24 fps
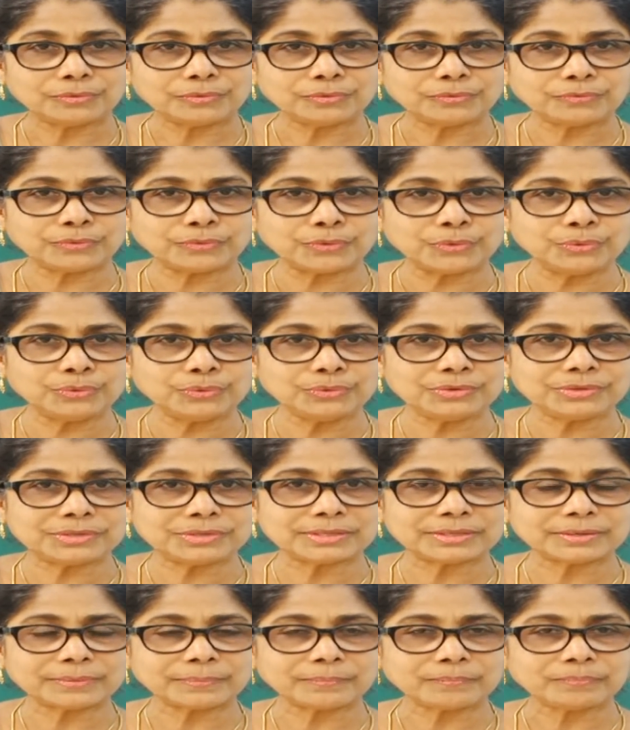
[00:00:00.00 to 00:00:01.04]
fruit,
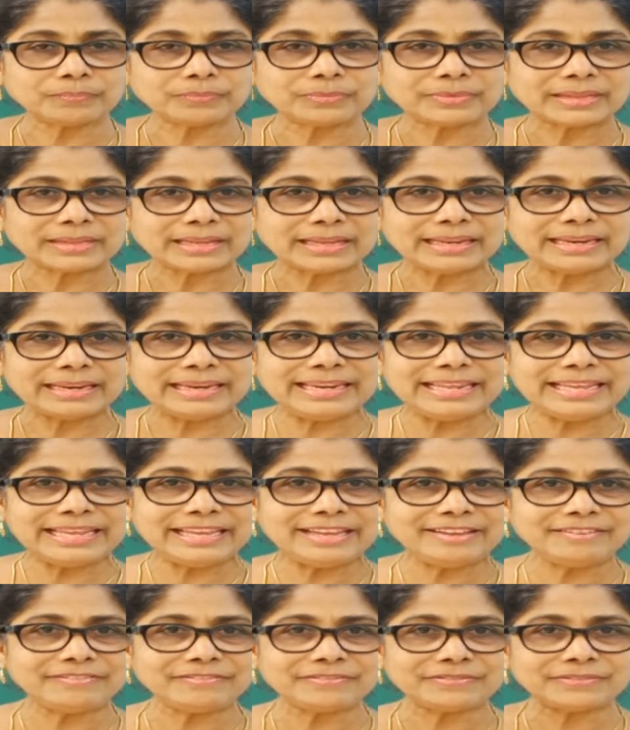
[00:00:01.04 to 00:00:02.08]

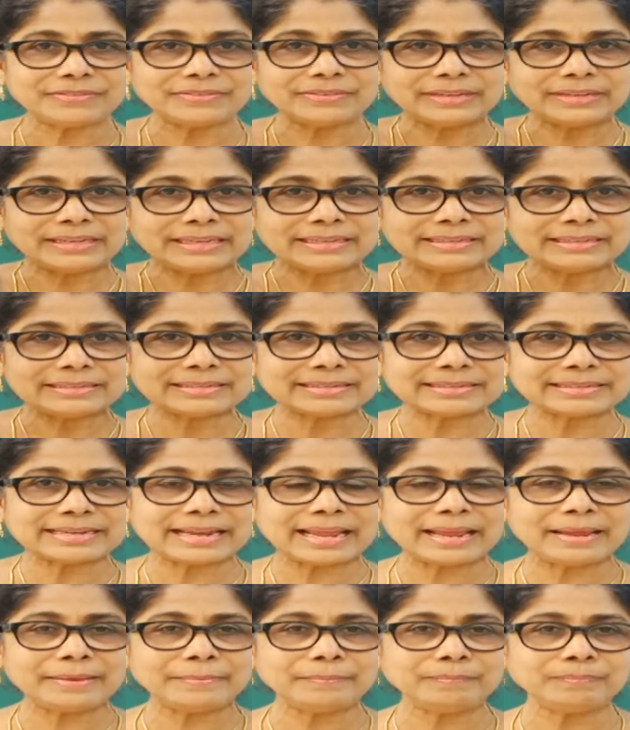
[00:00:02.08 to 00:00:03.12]
leaf,
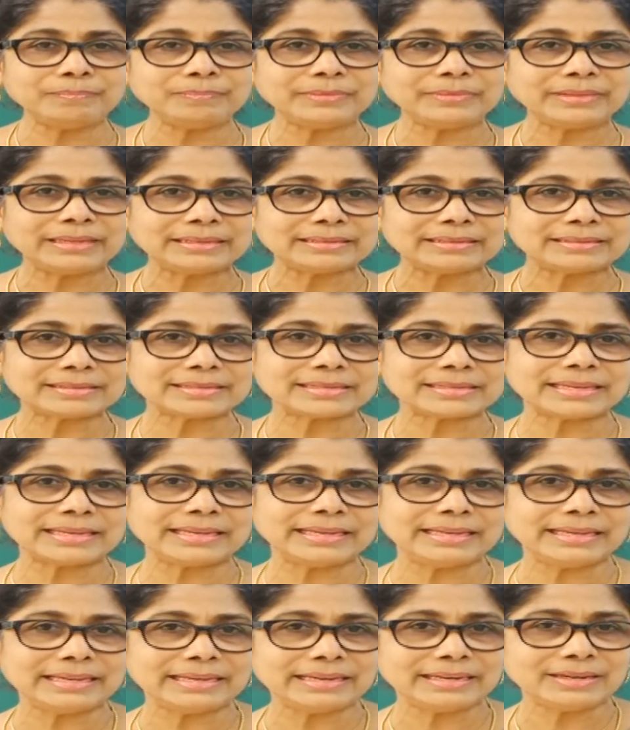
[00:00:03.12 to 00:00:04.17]
stem,
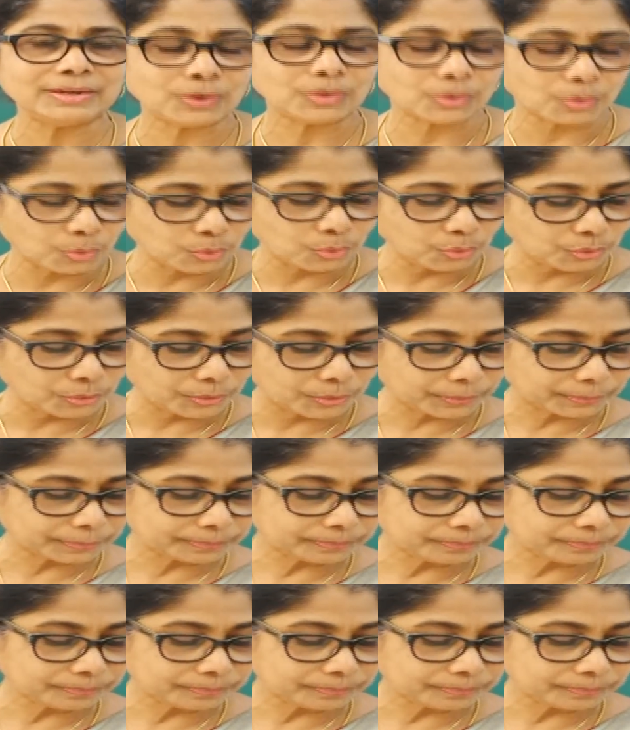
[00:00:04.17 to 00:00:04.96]
seed, root.